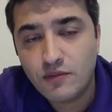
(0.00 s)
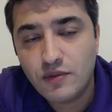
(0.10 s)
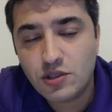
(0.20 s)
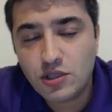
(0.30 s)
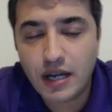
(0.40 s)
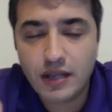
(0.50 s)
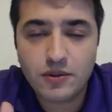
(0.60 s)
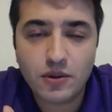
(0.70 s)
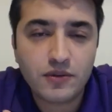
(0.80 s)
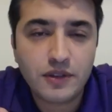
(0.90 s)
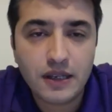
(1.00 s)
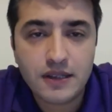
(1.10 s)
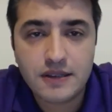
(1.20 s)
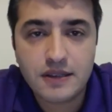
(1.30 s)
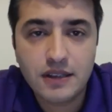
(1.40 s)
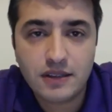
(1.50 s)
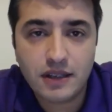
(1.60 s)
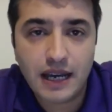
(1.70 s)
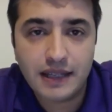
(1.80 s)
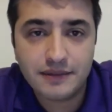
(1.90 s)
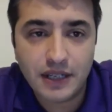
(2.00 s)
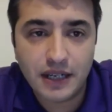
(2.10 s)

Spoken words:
which kind of things it can